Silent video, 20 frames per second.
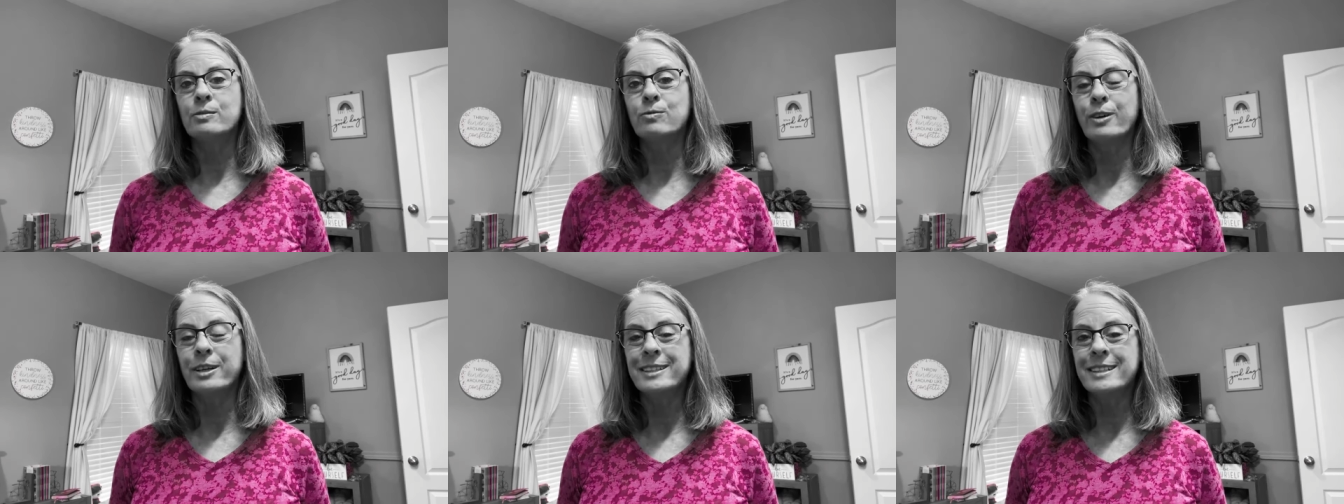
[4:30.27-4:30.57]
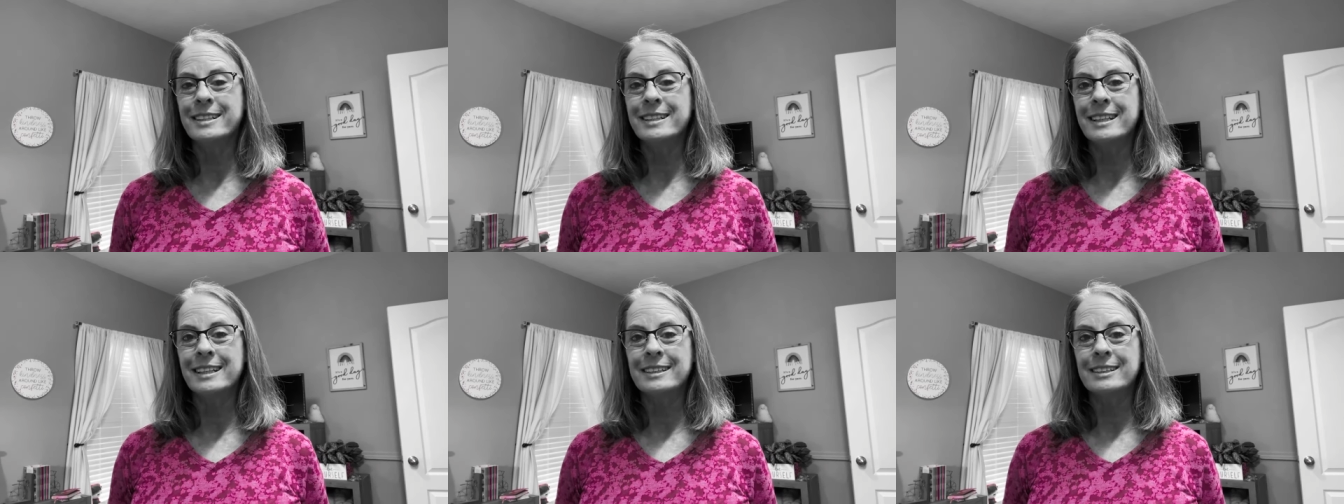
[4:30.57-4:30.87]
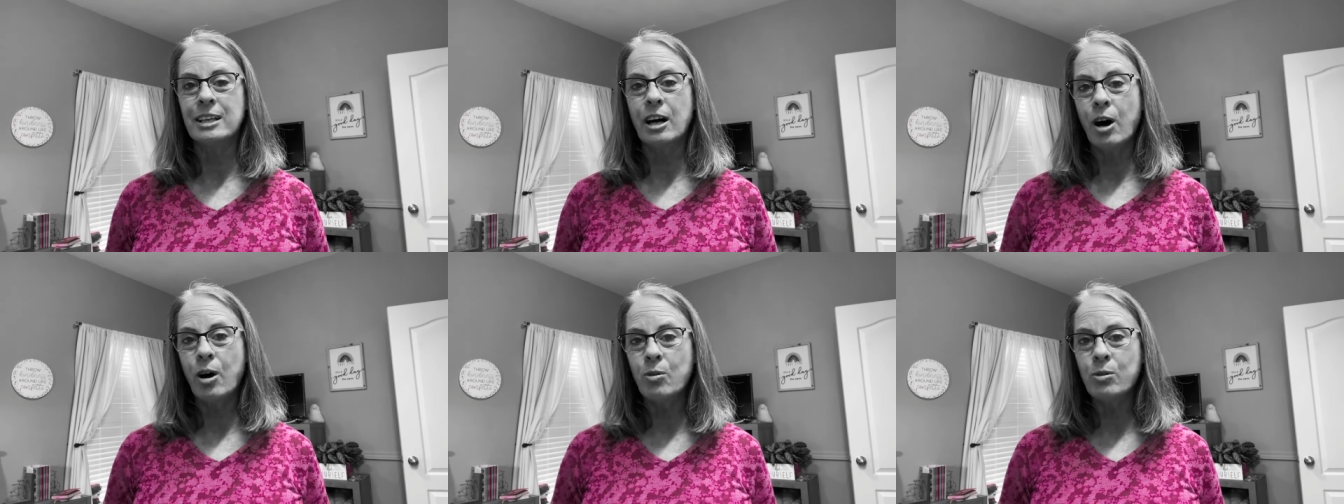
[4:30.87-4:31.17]
residents
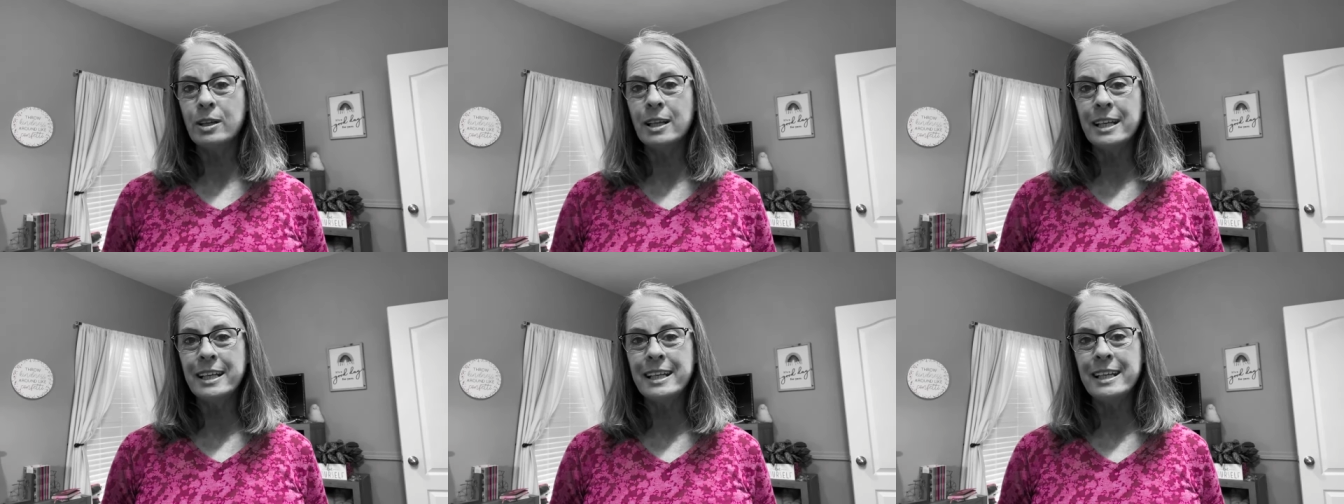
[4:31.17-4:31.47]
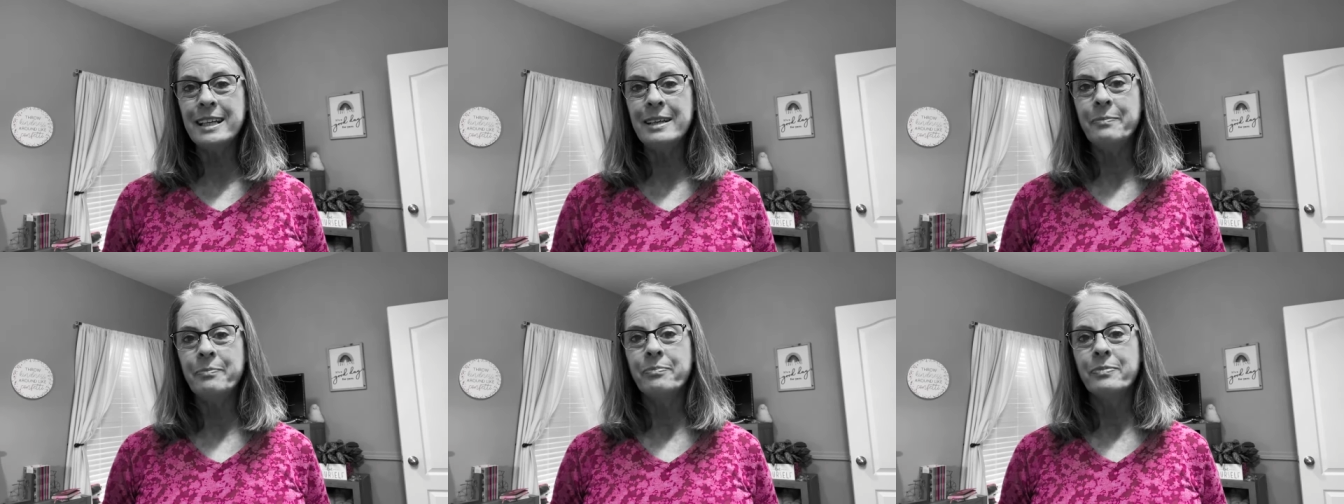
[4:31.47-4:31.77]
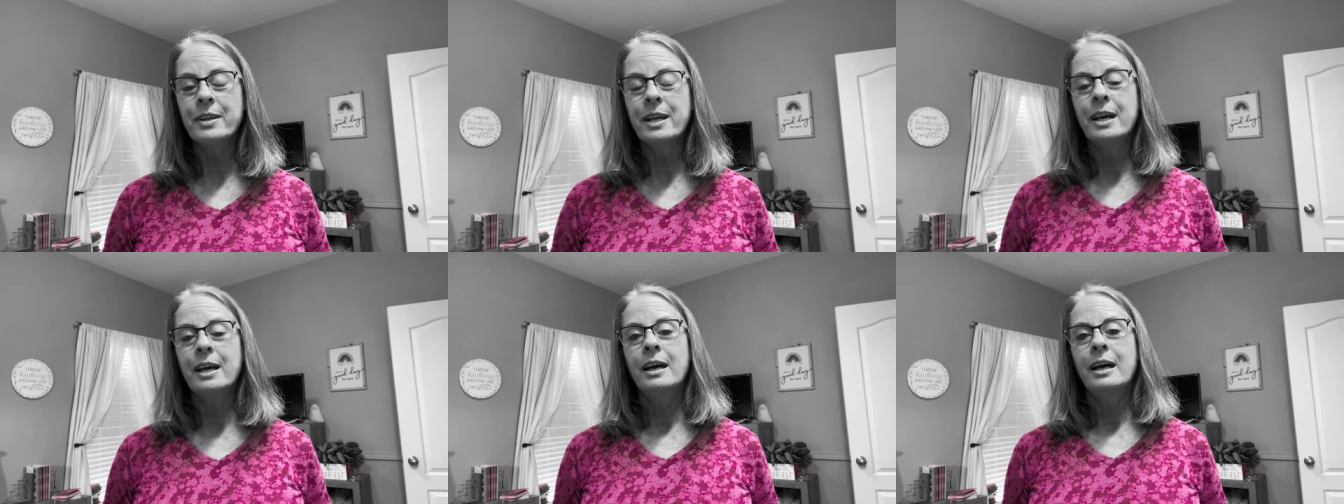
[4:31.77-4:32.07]
only
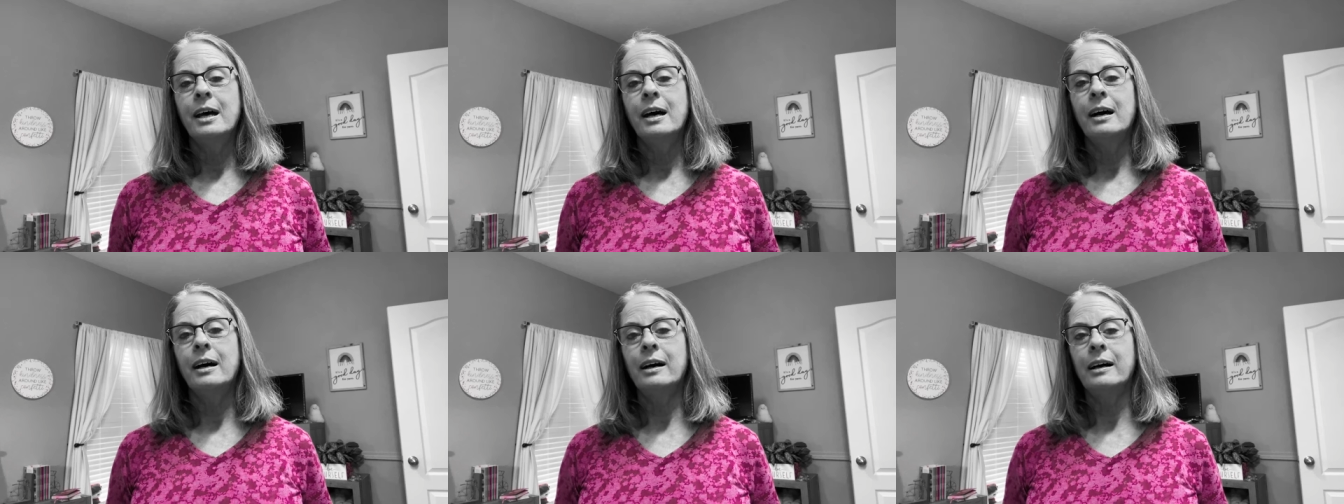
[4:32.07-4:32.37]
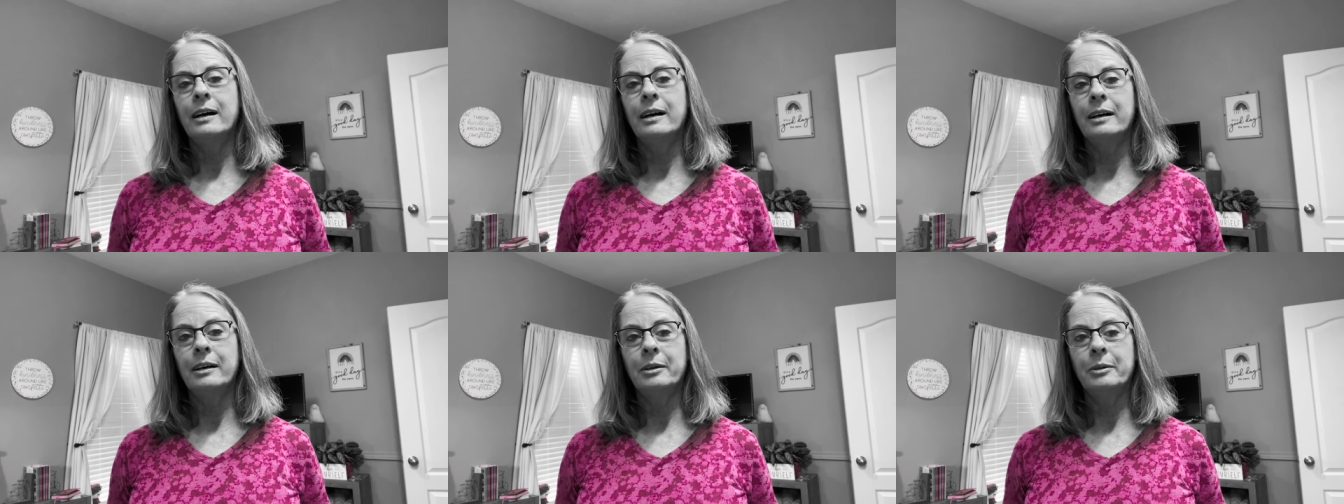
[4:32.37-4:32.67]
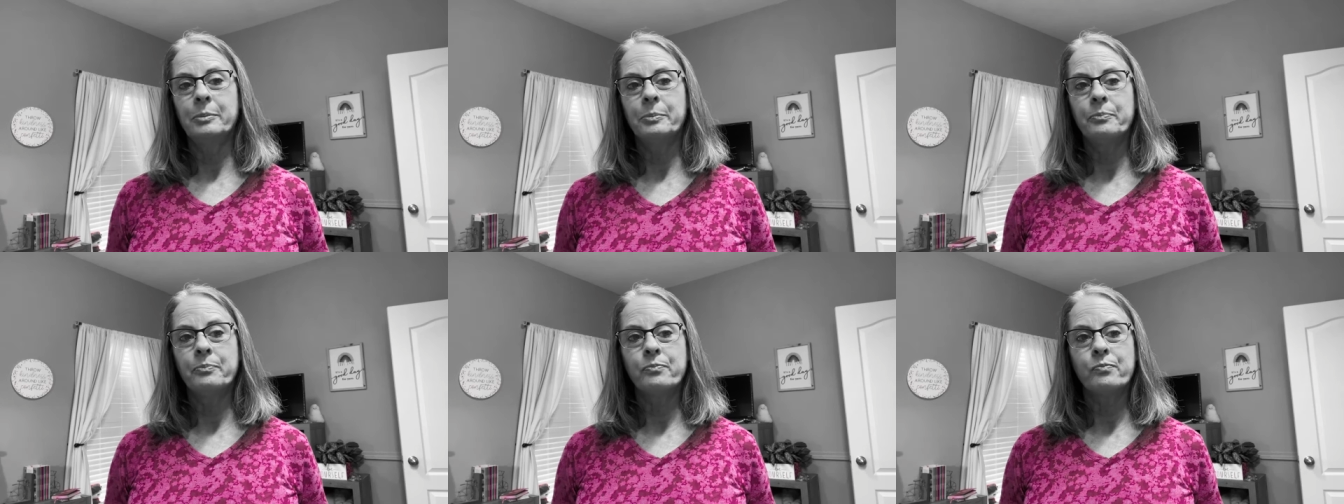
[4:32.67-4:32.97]

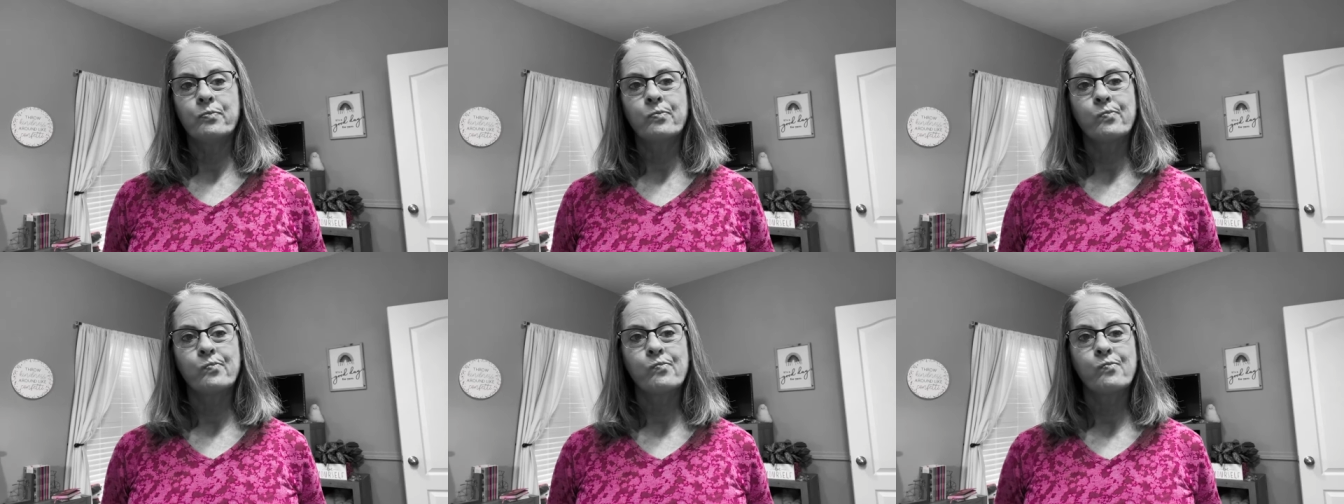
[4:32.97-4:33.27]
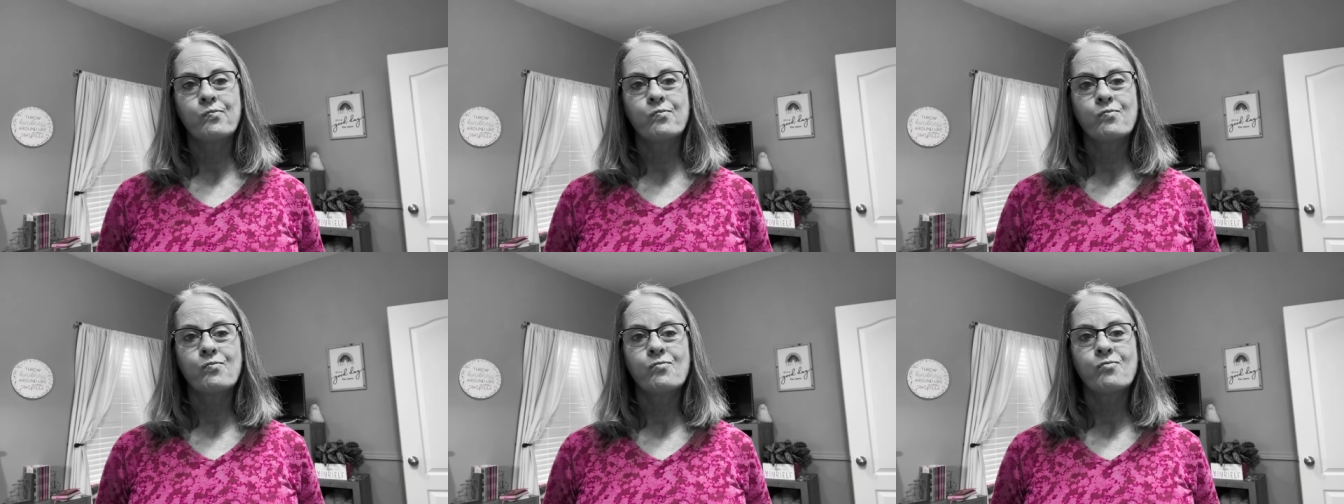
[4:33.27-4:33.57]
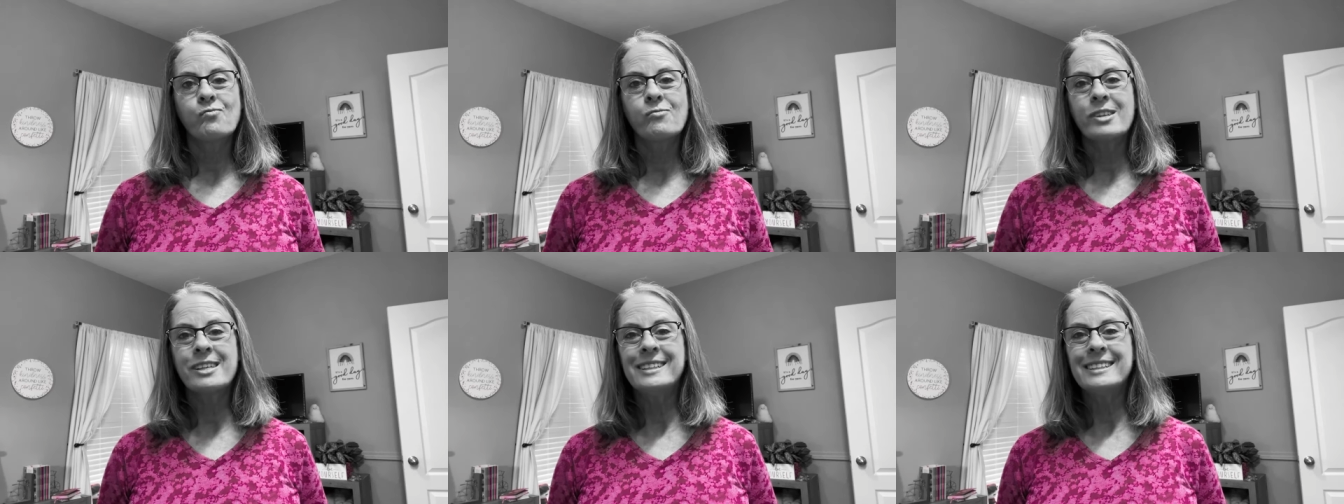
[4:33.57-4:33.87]
um,
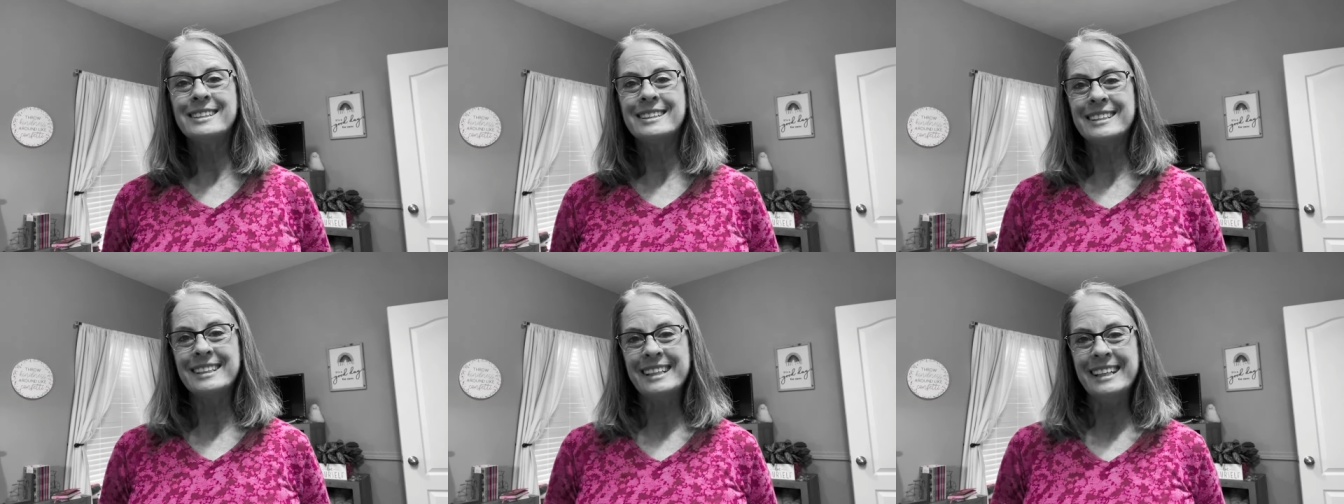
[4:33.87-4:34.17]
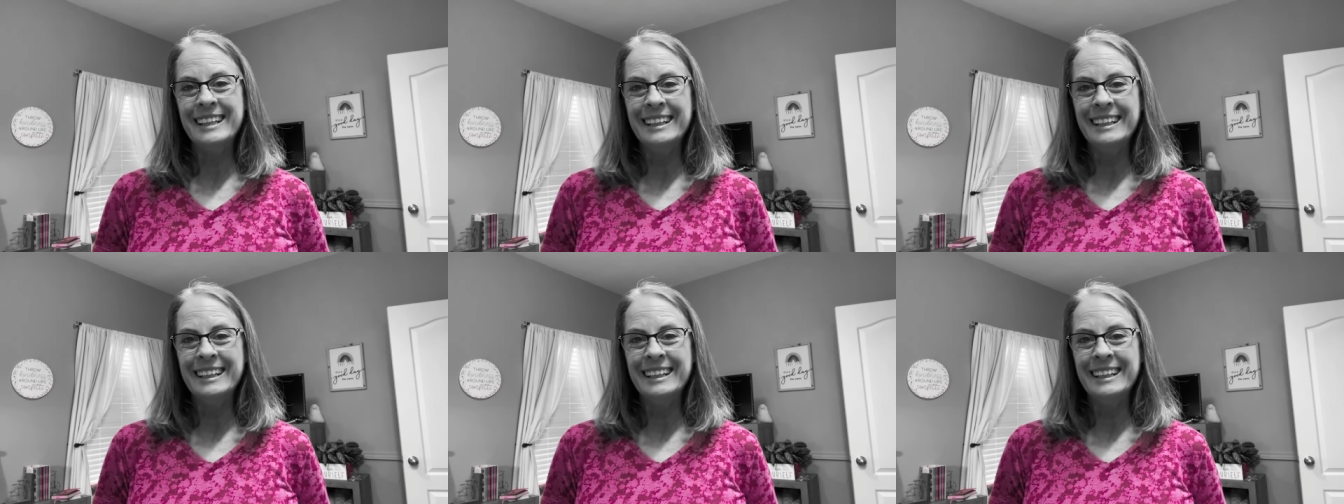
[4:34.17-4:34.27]
let's see